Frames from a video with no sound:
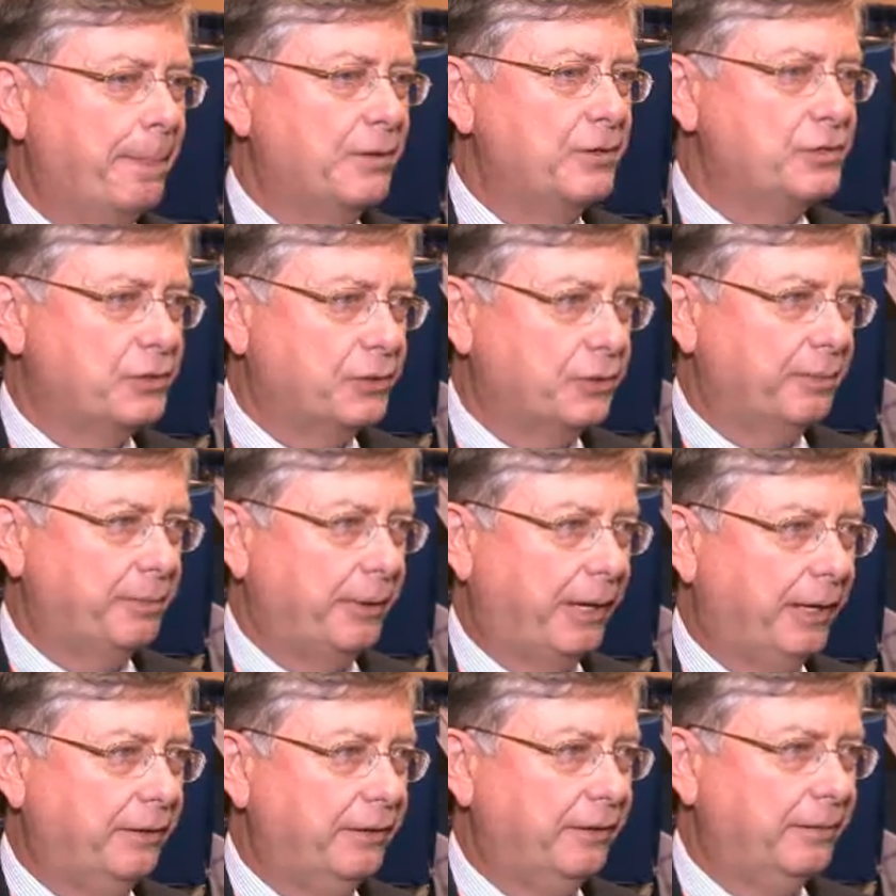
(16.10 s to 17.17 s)

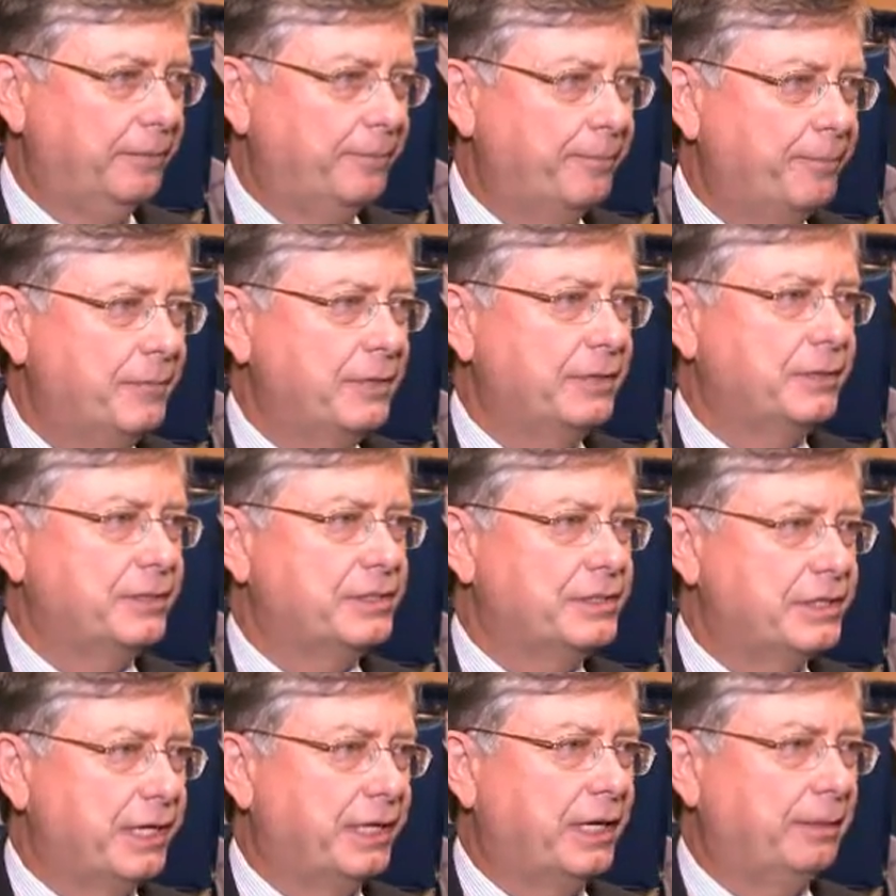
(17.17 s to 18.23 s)
CertiPath to
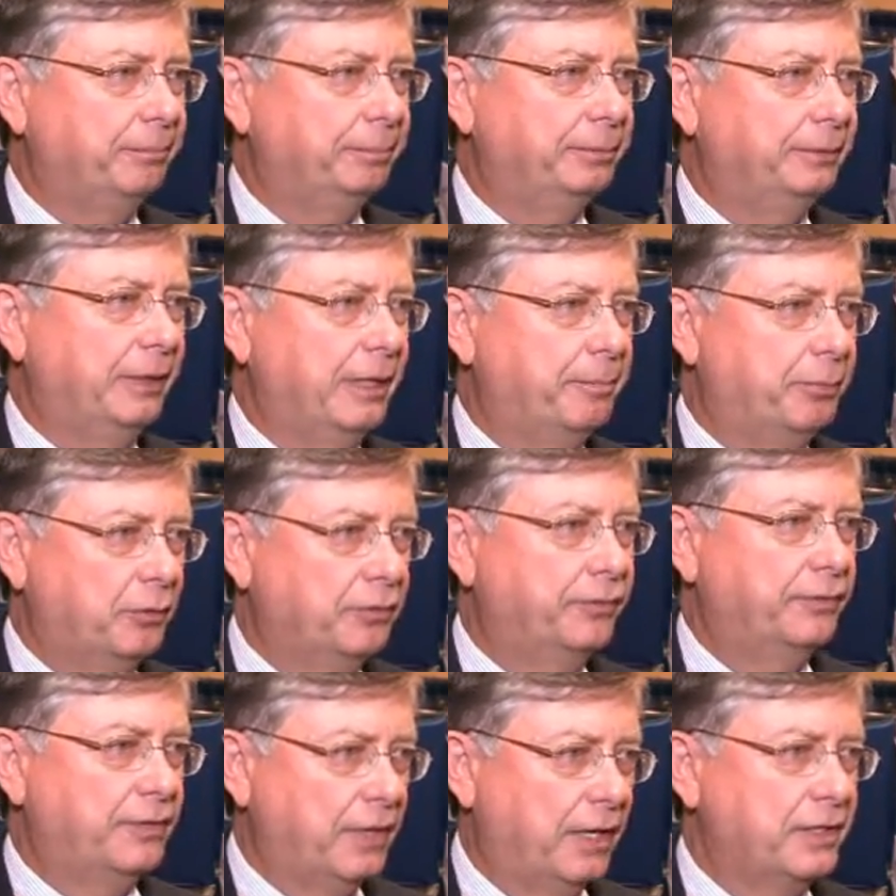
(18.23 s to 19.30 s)
set up a proof
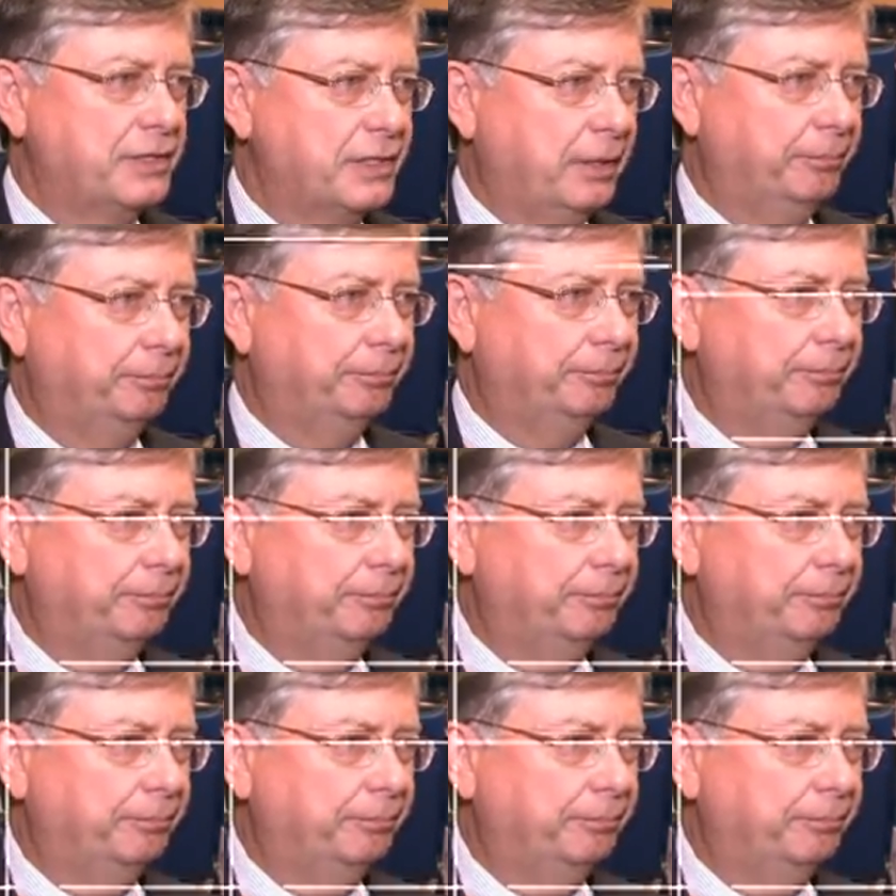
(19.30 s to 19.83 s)
of concept